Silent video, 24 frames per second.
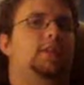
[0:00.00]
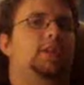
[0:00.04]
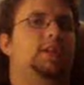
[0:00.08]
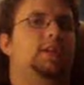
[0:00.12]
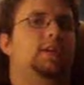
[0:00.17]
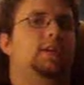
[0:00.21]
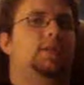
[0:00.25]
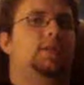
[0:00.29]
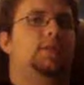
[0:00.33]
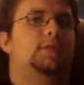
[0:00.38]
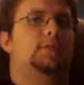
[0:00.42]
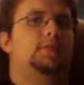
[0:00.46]
you
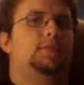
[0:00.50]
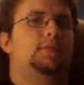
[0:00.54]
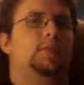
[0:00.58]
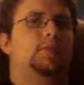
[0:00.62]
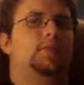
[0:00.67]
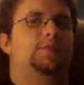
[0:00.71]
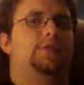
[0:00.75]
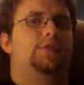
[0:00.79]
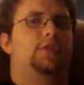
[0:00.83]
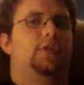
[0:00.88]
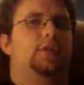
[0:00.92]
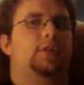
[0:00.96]
know,
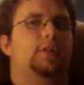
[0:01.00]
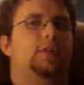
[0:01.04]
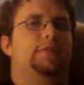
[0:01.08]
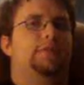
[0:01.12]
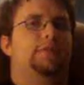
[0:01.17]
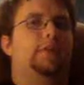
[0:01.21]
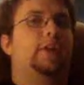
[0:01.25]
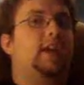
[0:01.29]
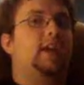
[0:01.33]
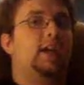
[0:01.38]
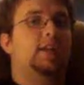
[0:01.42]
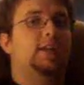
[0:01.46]
for the
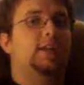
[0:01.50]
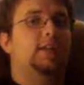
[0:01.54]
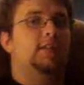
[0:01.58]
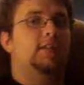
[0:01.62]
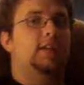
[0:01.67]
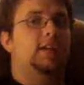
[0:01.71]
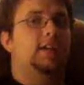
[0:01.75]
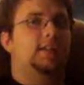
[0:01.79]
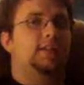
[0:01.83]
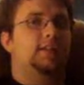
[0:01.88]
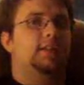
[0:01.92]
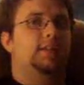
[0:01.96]
fans,
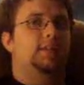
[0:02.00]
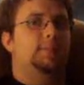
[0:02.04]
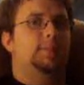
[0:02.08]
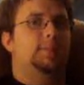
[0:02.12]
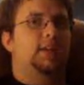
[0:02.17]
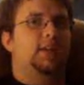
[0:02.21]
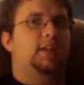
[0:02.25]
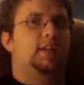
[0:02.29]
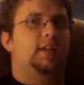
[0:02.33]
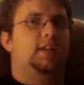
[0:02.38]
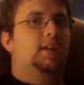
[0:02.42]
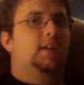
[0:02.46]
like to
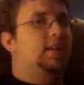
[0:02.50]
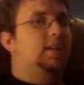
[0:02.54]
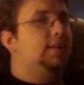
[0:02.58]
make